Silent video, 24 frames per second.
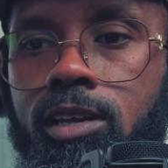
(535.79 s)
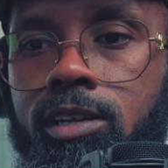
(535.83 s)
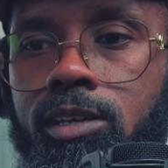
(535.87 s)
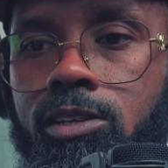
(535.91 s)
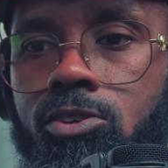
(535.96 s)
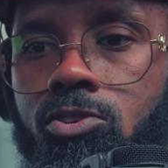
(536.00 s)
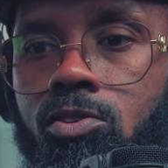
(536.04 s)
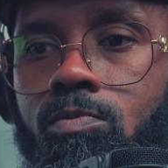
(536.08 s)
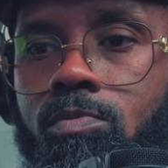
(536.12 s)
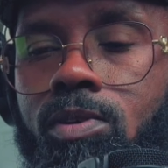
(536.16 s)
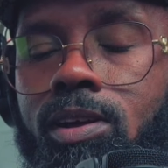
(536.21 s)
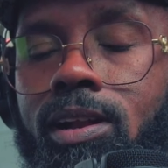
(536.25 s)
you
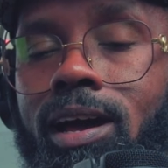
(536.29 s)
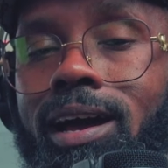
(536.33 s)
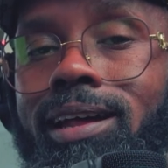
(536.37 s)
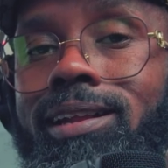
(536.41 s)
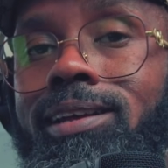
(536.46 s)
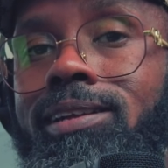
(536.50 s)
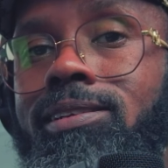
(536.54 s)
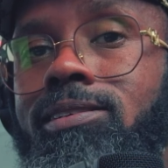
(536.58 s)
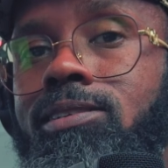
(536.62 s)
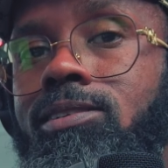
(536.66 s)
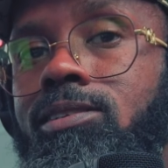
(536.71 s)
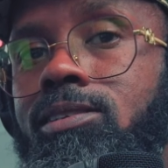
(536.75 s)
know, but I
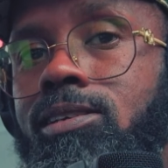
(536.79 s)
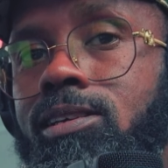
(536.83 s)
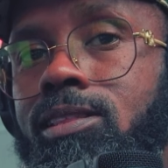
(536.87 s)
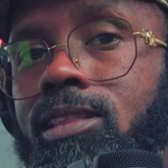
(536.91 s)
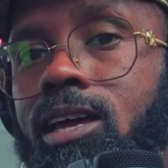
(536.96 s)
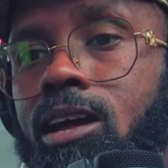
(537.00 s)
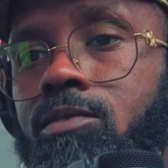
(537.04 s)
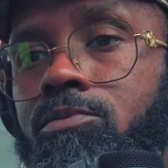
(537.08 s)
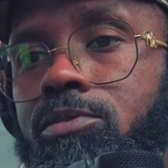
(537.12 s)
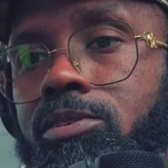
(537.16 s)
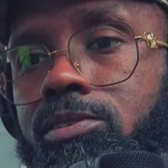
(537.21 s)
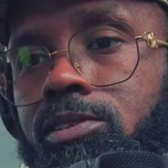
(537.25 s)
didn't see
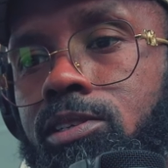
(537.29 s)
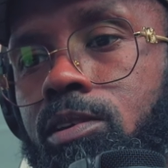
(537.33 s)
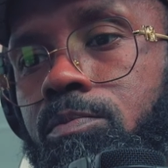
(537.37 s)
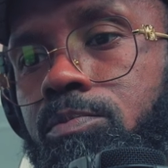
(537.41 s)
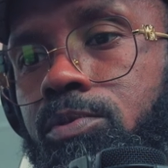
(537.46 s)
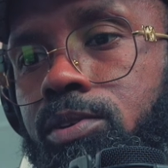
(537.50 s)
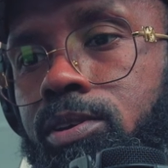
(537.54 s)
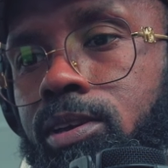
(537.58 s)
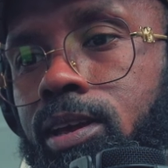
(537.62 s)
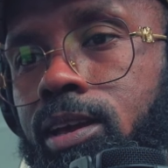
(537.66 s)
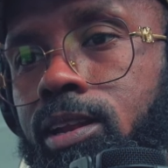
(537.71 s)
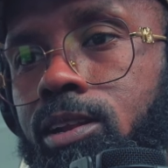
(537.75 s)
that
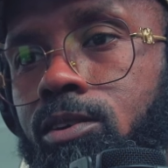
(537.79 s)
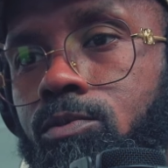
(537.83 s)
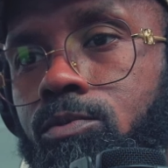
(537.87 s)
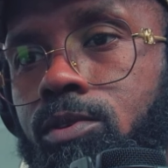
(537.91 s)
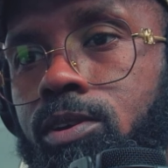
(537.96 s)
reciprocated